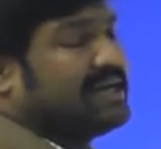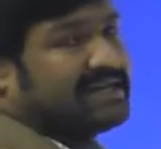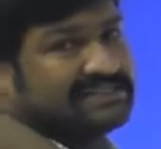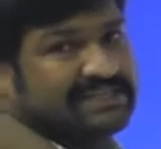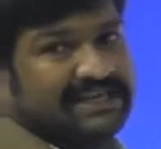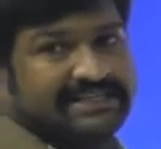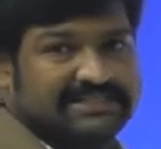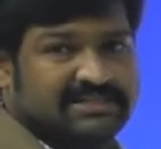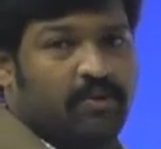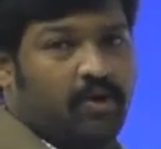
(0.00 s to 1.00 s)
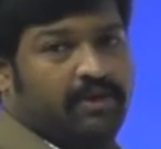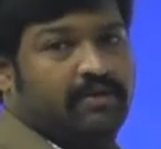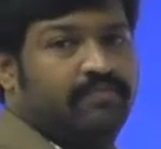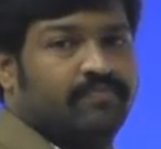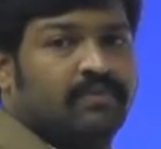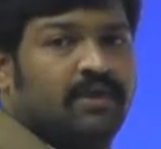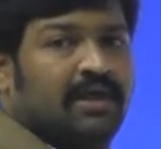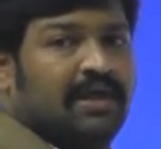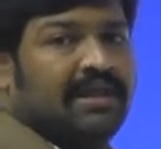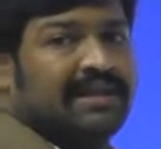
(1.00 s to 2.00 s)
resin injection molding.
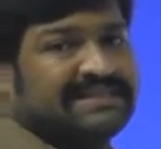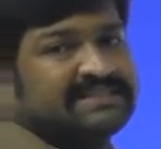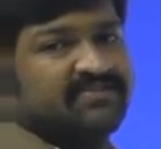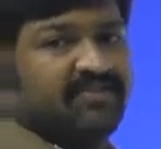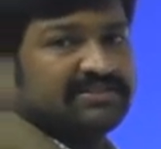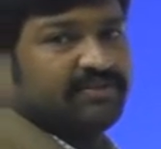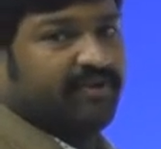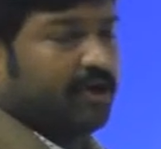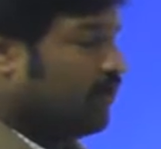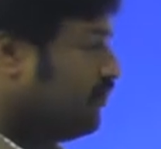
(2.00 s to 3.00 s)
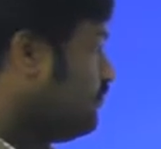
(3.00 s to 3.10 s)
Let's watch a video.